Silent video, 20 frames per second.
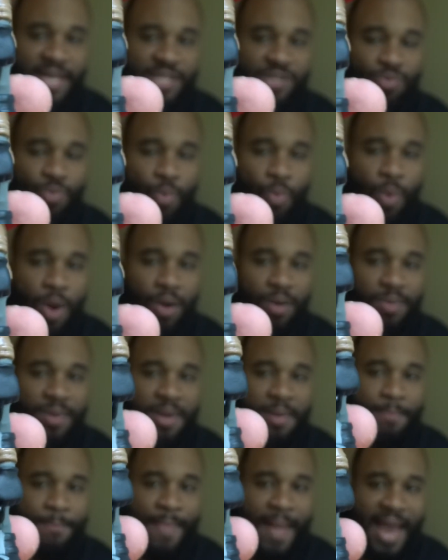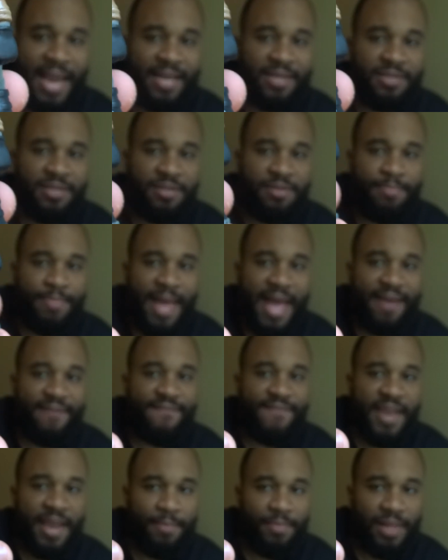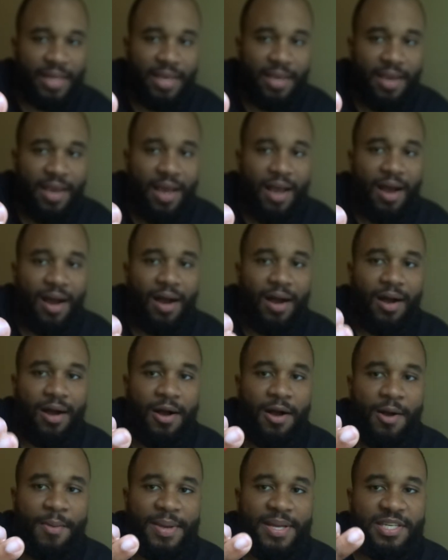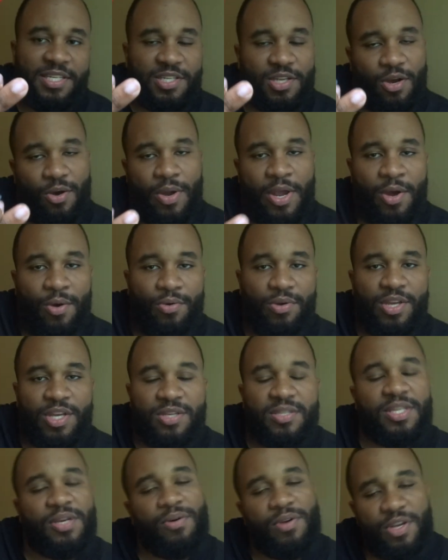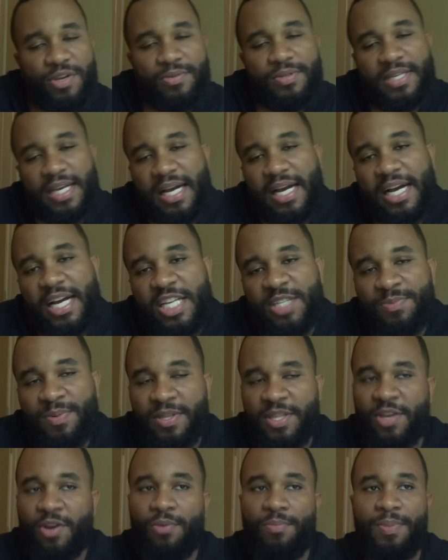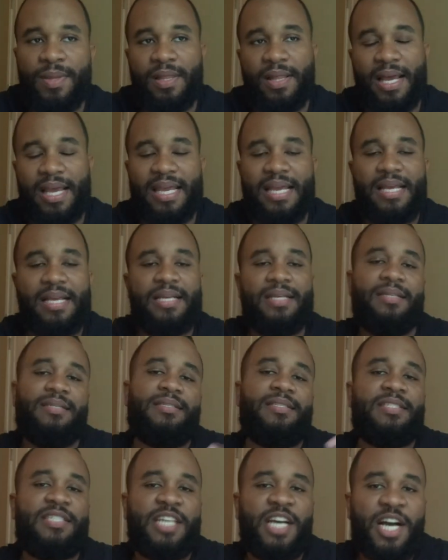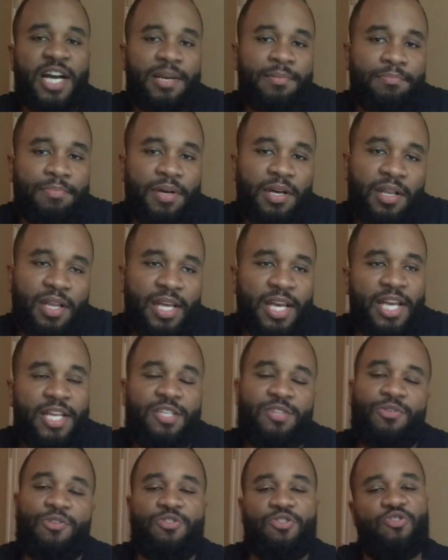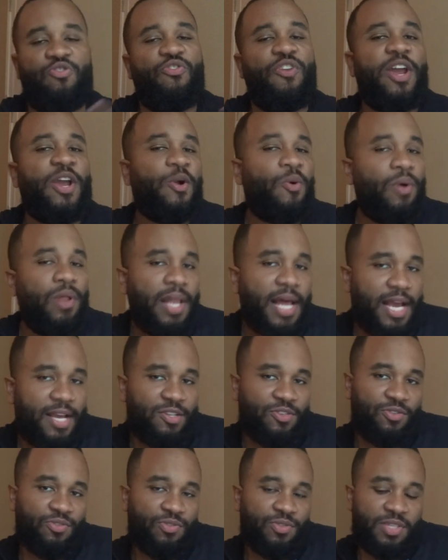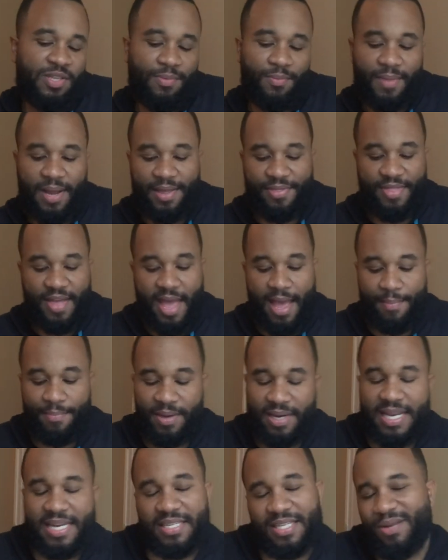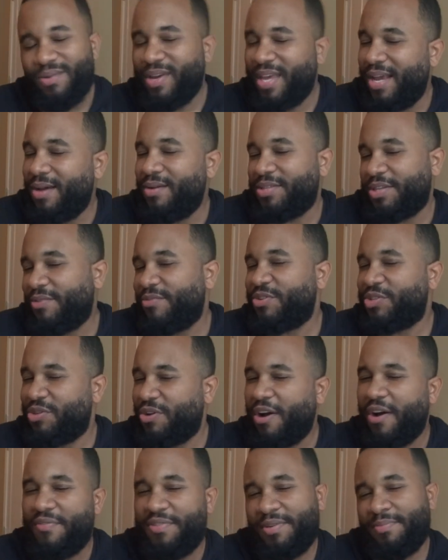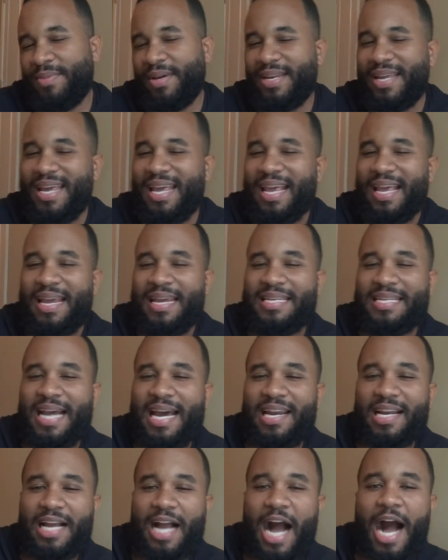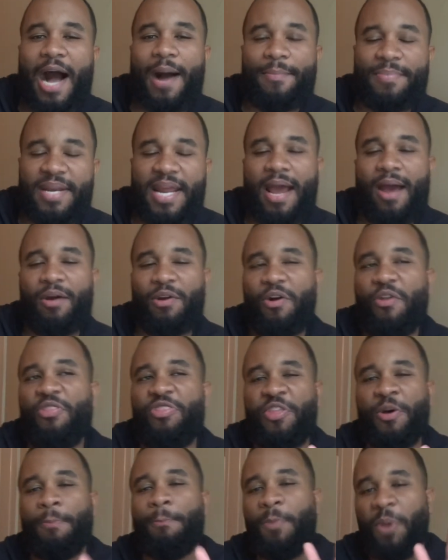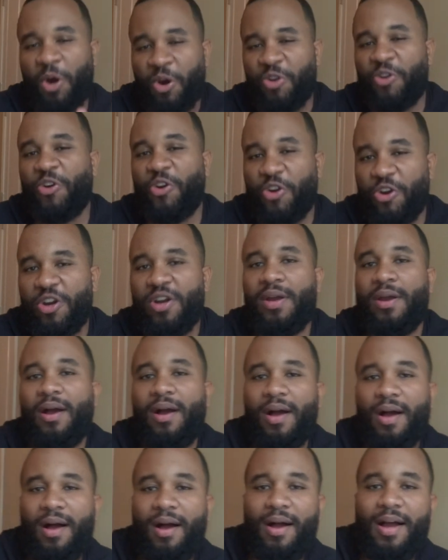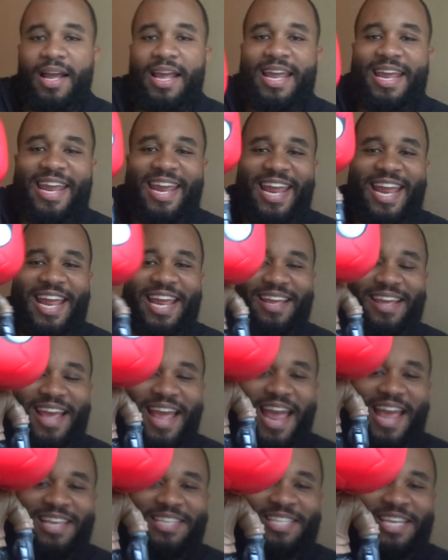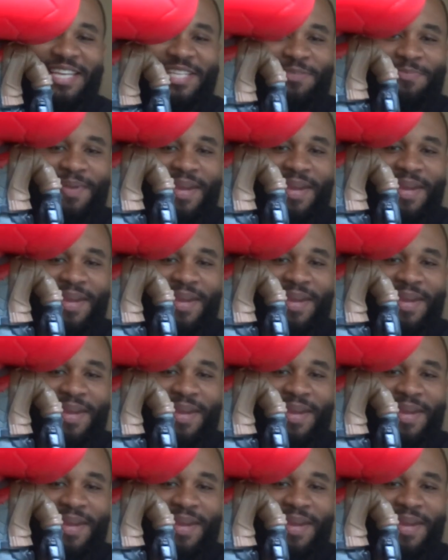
has welcomed him back into the Bat family. And so he'll still use guns, but they'll be like stun bullets or tranquilizers or something like that. But he still kills ever so often, but he's kind of calmed down on the murder since